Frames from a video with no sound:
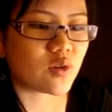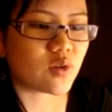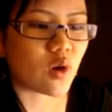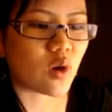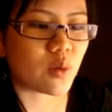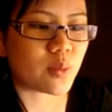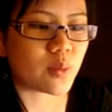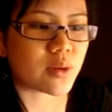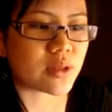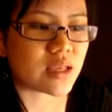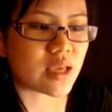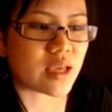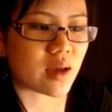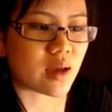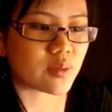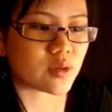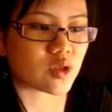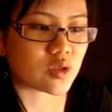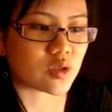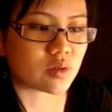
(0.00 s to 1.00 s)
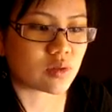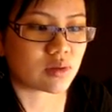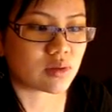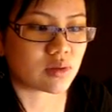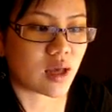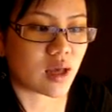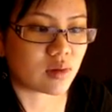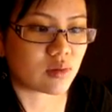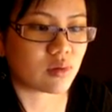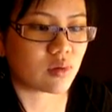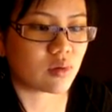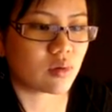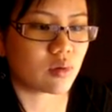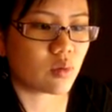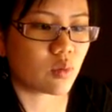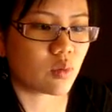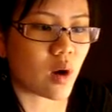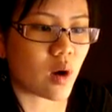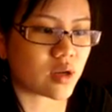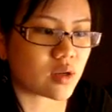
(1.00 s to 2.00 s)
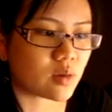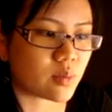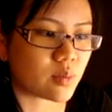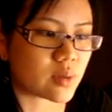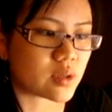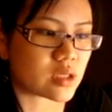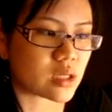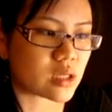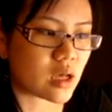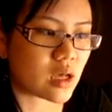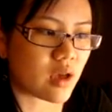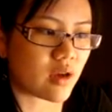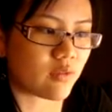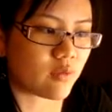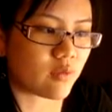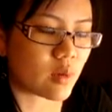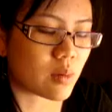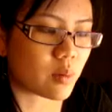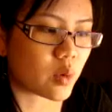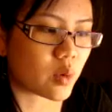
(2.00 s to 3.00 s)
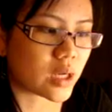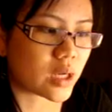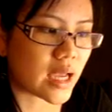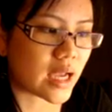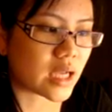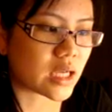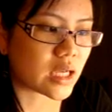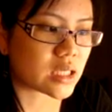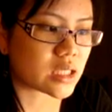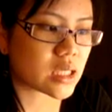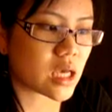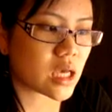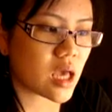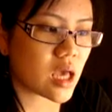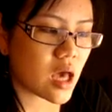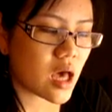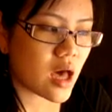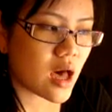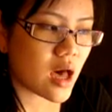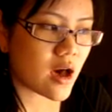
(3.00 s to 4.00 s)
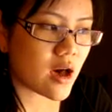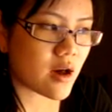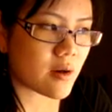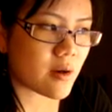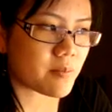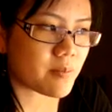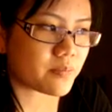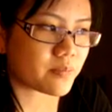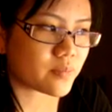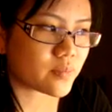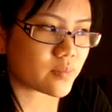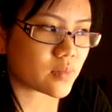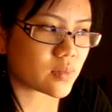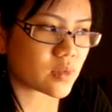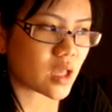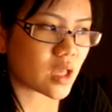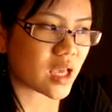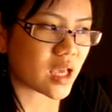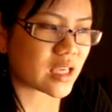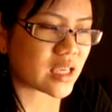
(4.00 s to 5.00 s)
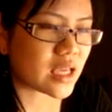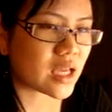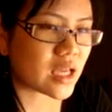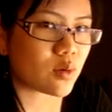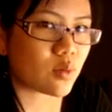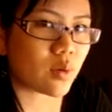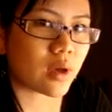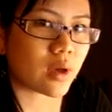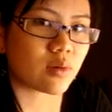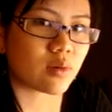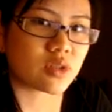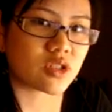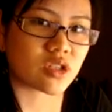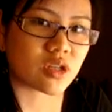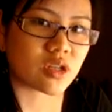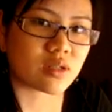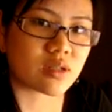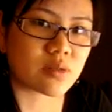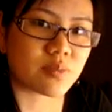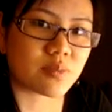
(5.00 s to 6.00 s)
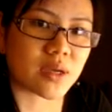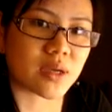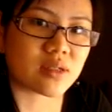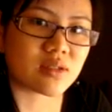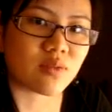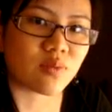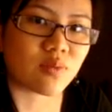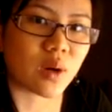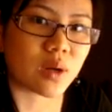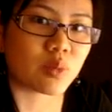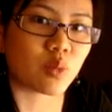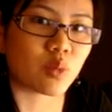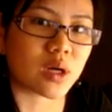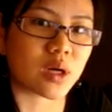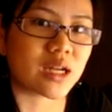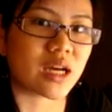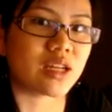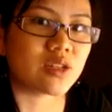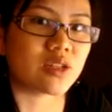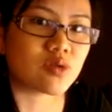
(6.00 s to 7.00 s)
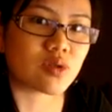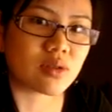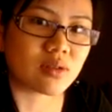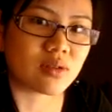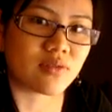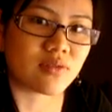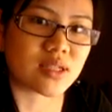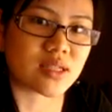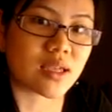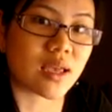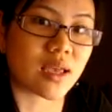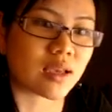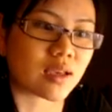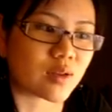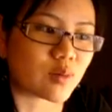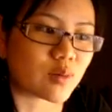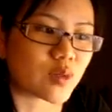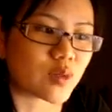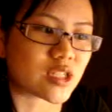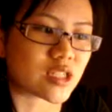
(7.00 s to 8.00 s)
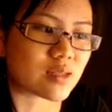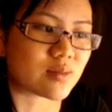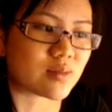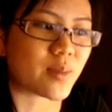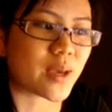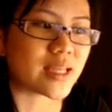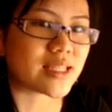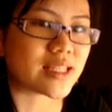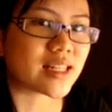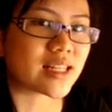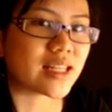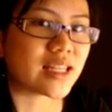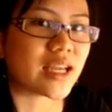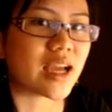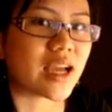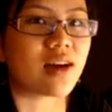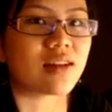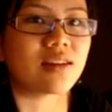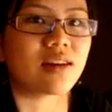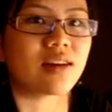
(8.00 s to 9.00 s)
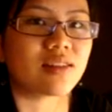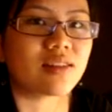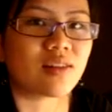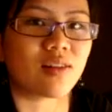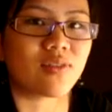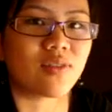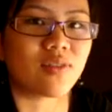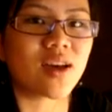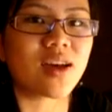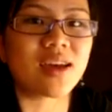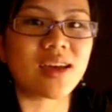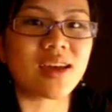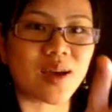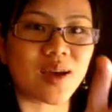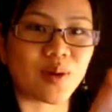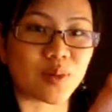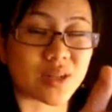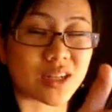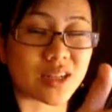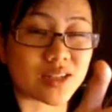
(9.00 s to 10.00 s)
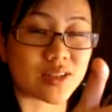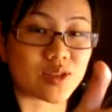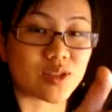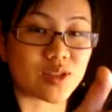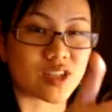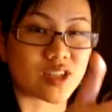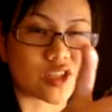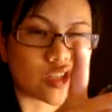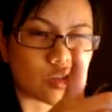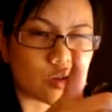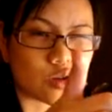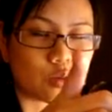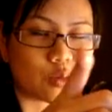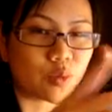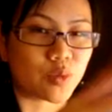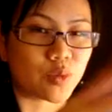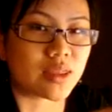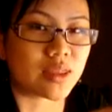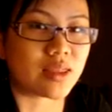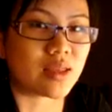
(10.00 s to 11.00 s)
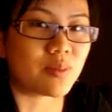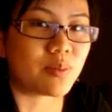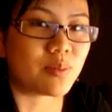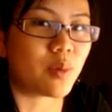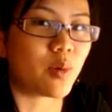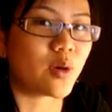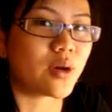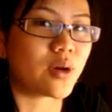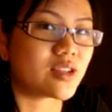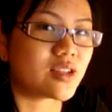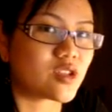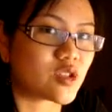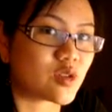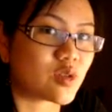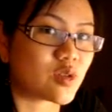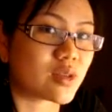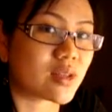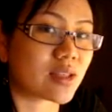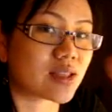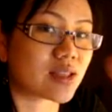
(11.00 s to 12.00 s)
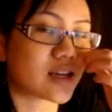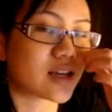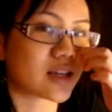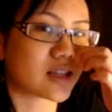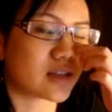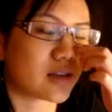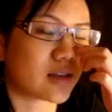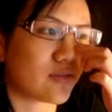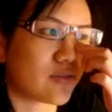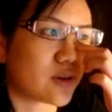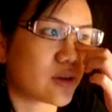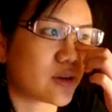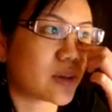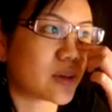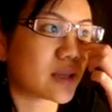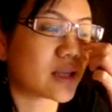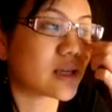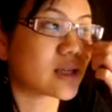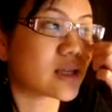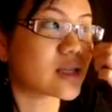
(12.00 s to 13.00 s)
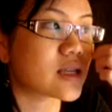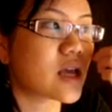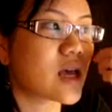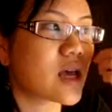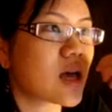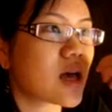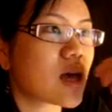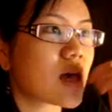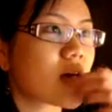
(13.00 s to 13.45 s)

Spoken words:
you open the aperture like wide open to f1.8, I can get away with shutter speeds of 1/100th of a second, which is basically unheard of when I used to shoot with the point and shoot that's actually filming this.